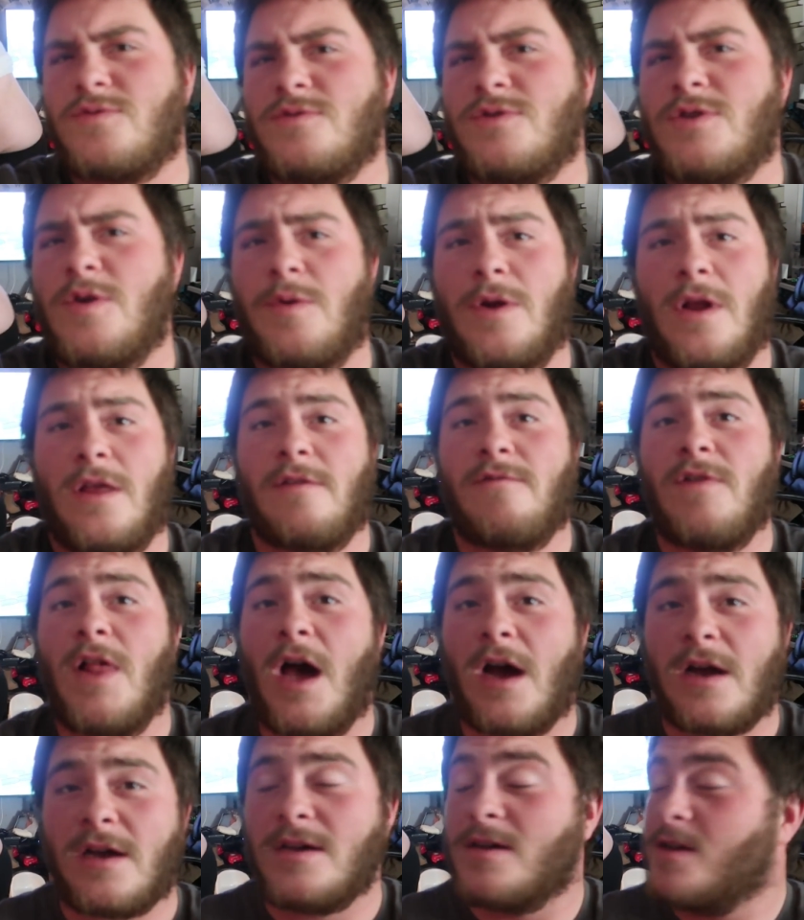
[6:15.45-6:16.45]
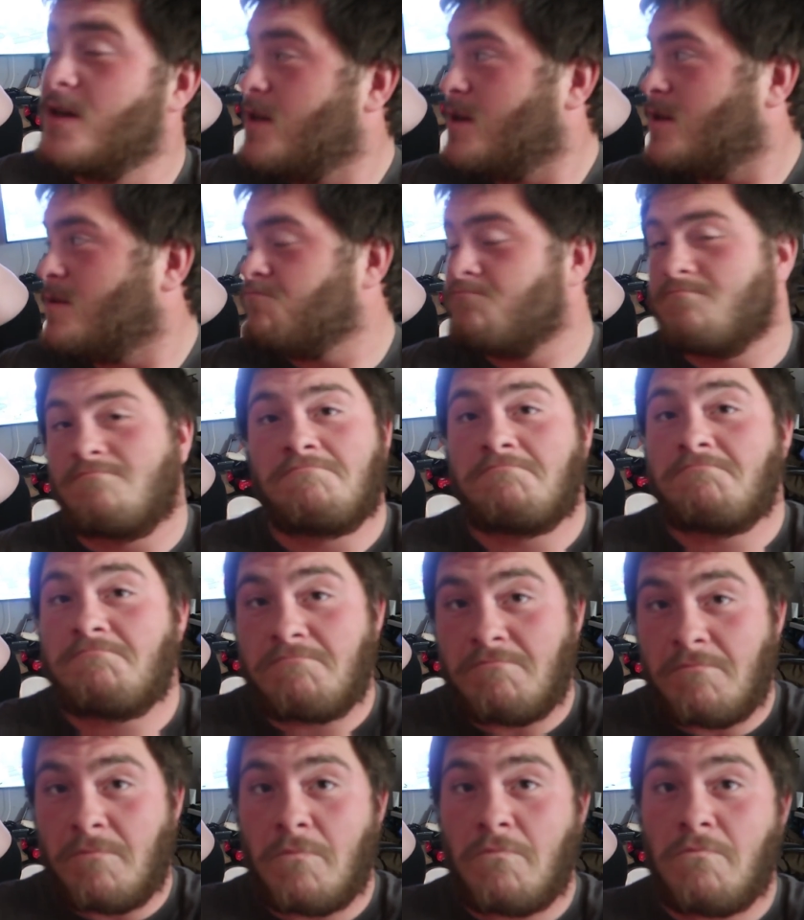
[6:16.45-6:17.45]
do it on the vlog.
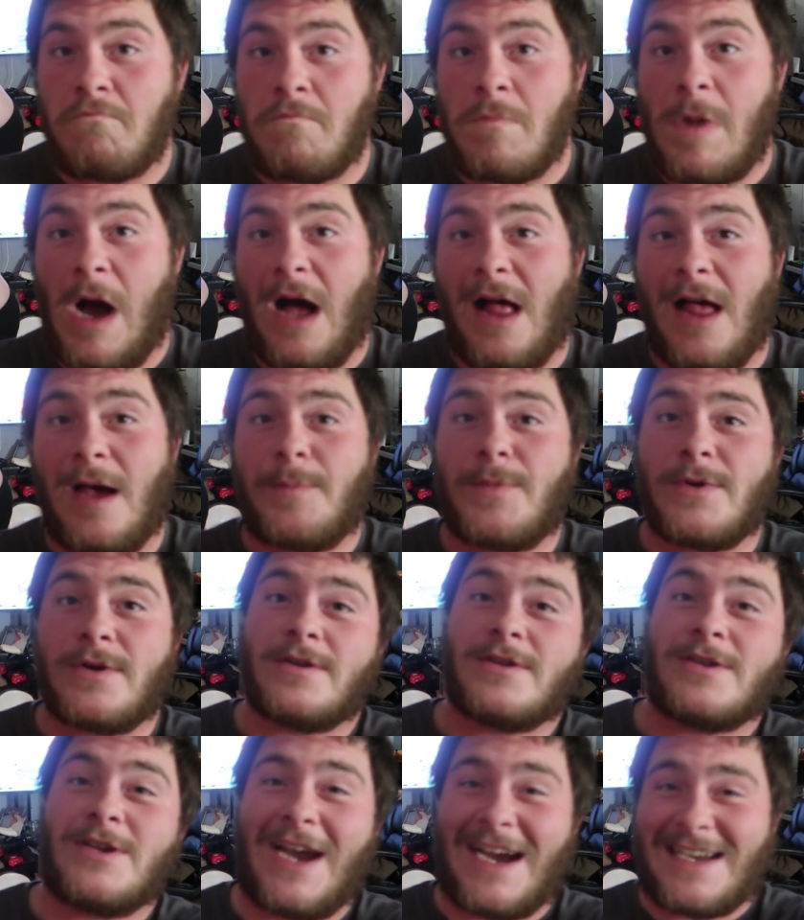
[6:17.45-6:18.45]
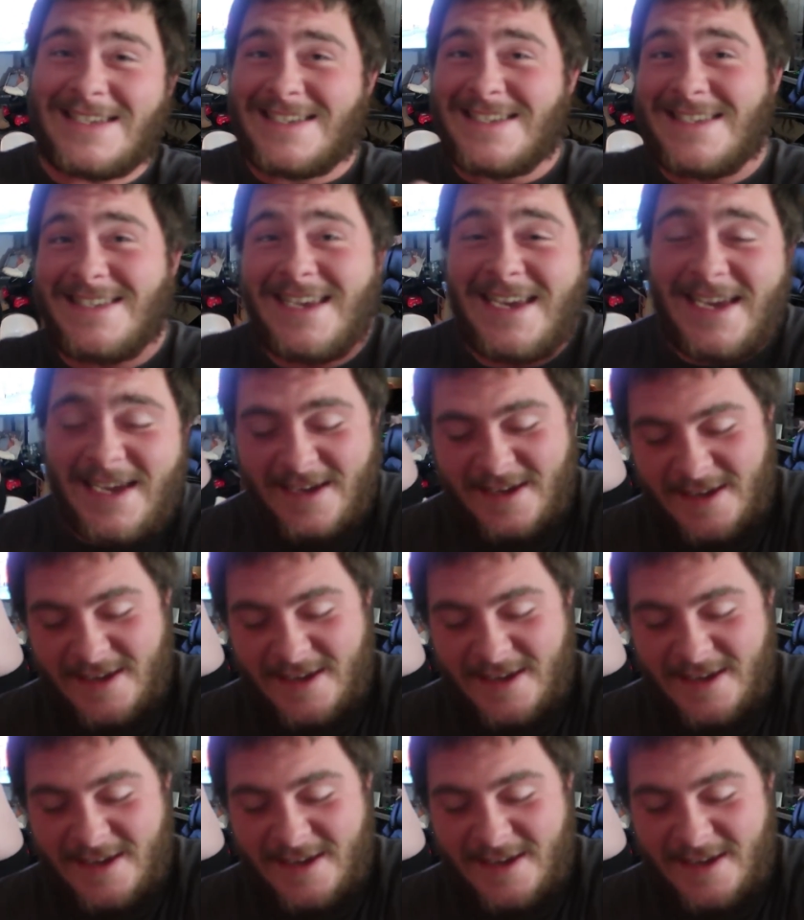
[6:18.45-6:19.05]
I'll help her. You guys can see.